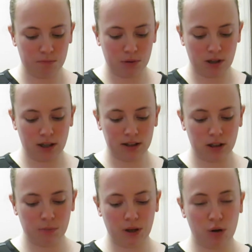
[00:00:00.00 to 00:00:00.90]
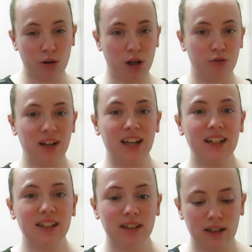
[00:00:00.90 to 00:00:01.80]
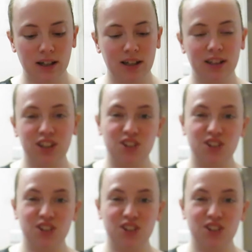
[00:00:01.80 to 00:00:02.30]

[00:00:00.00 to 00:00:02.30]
because it'll be a quicker read and it's